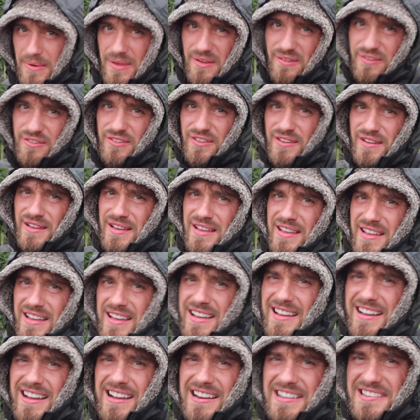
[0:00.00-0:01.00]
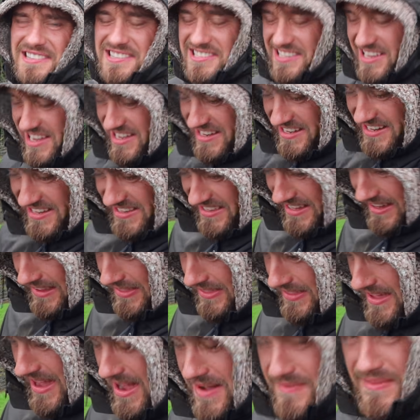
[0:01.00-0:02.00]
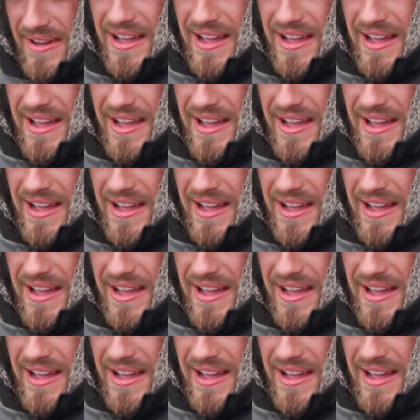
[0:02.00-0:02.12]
with, and he's certainly done that,